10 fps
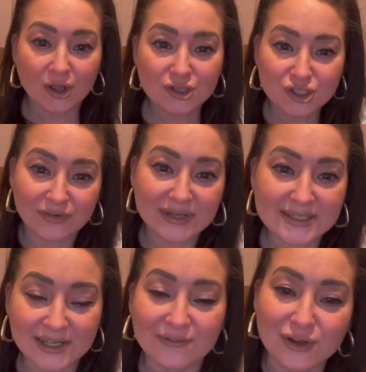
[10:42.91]
During his
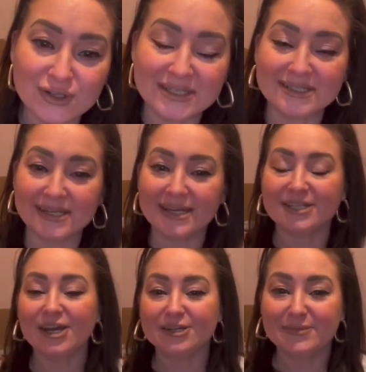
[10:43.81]
interviews, he did
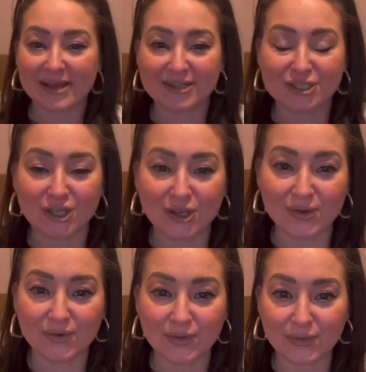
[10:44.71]
admit to